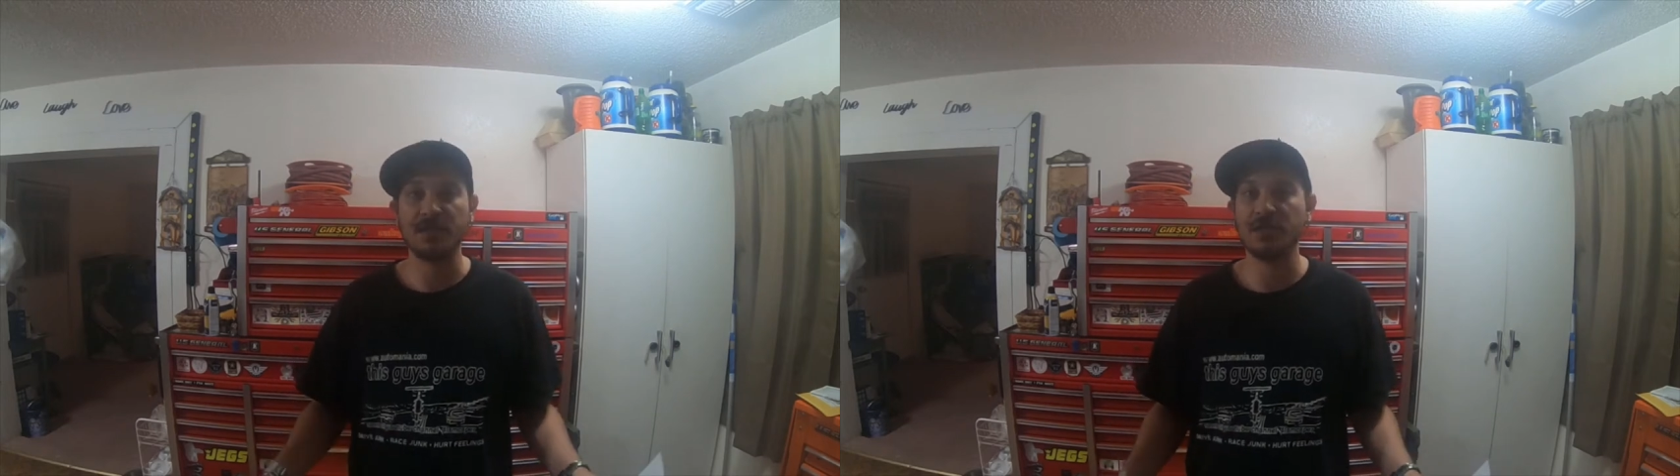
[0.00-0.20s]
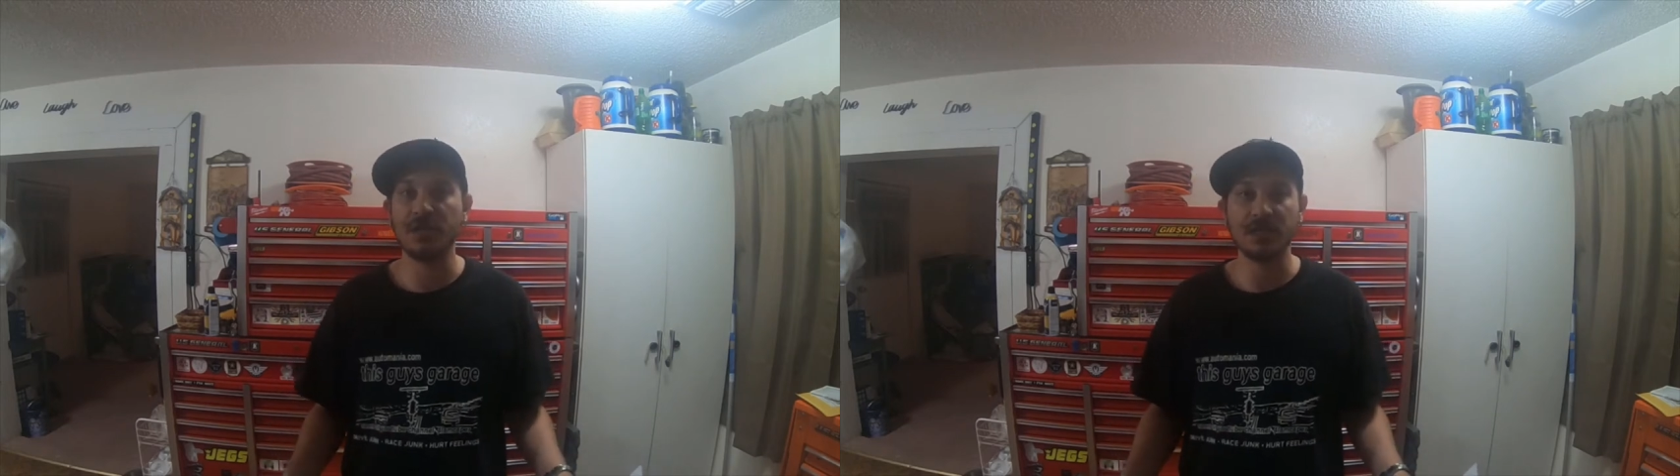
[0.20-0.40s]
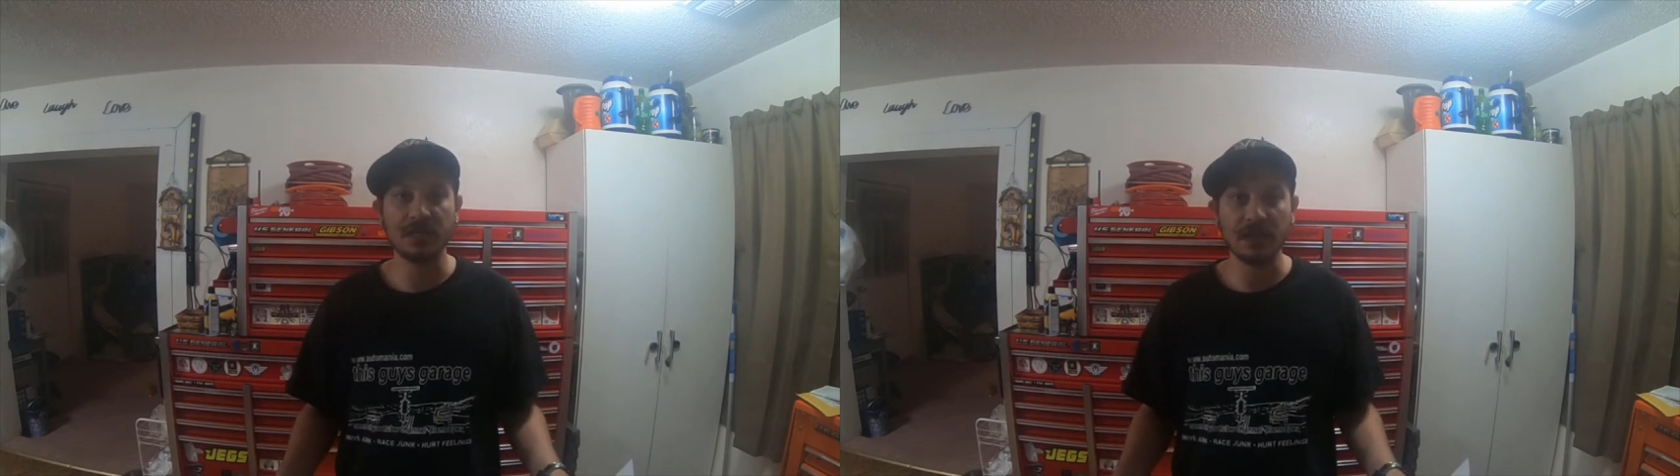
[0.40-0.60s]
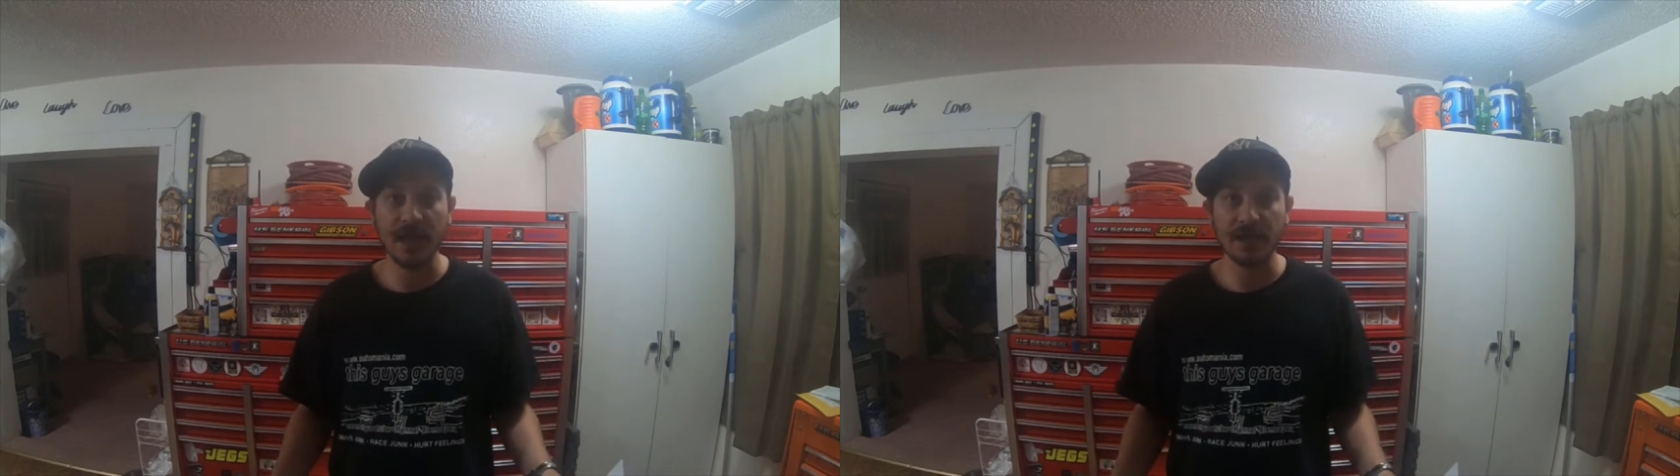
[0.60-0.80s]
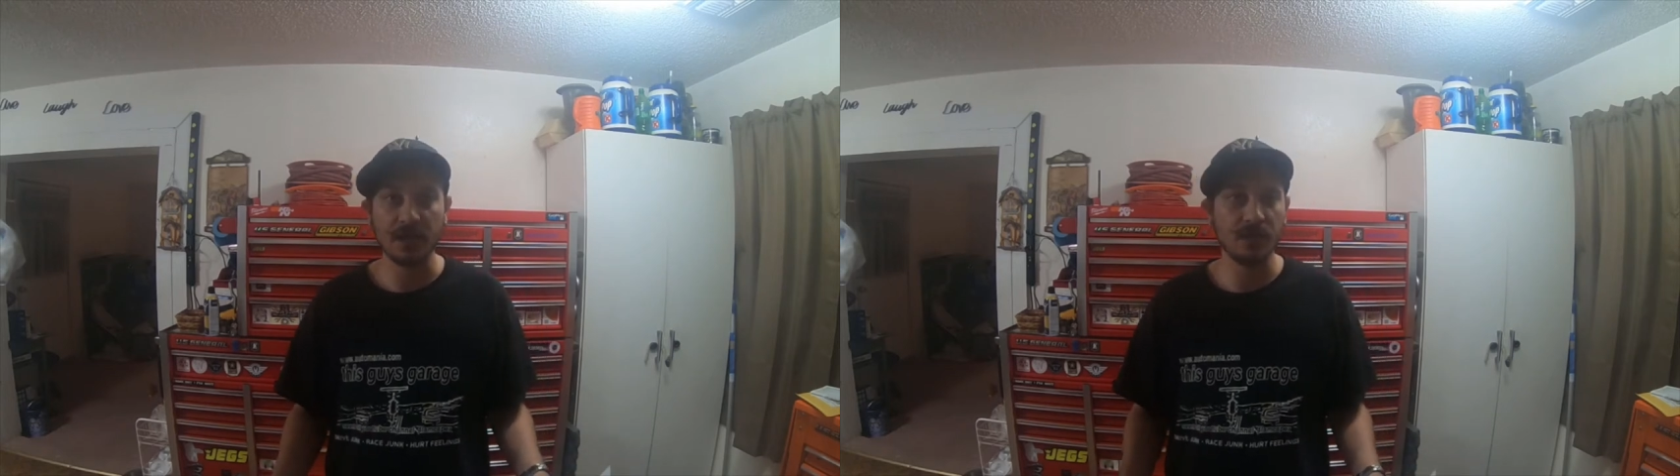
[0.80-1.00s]
just doesn't
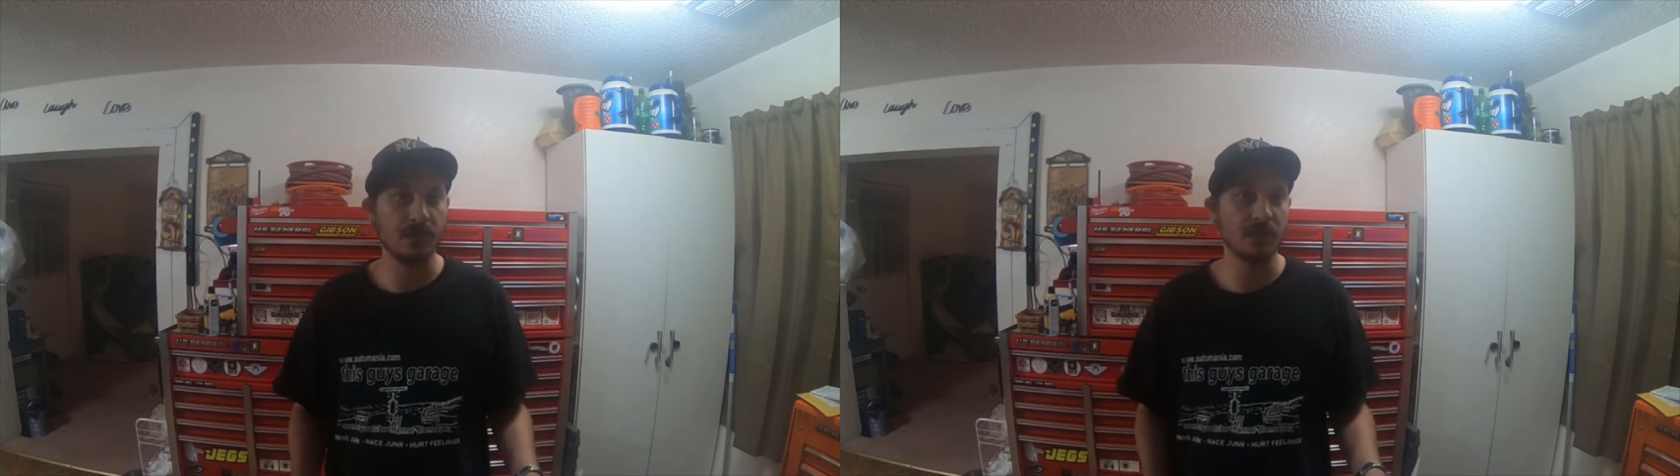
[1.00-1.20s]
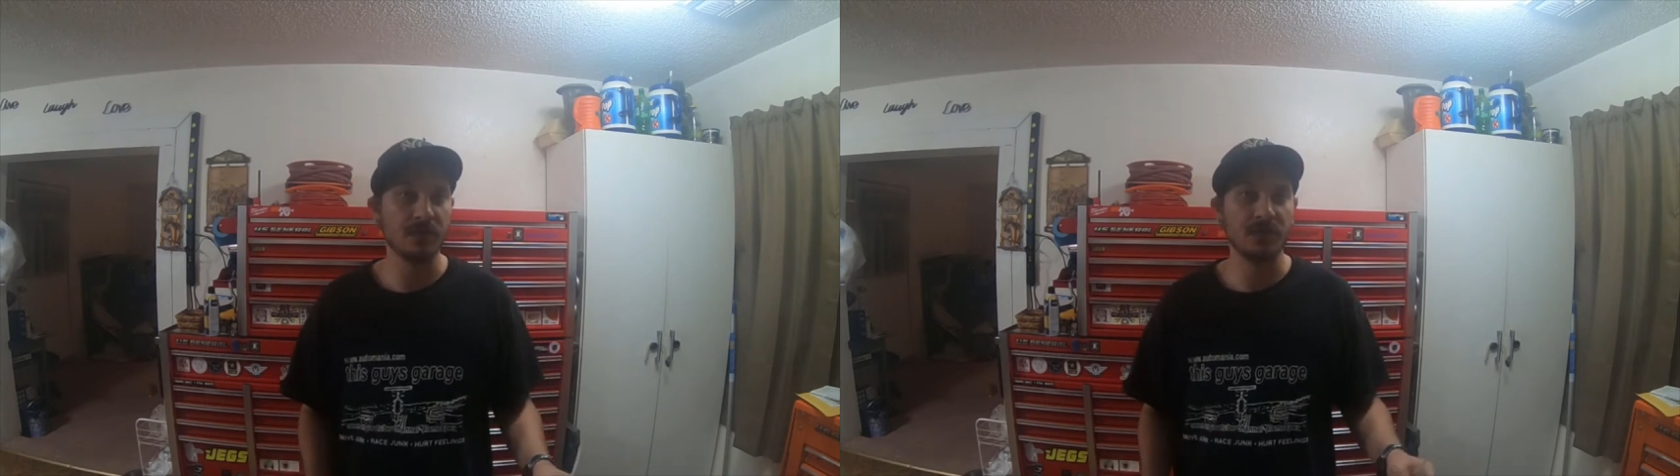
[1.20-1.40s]
like you or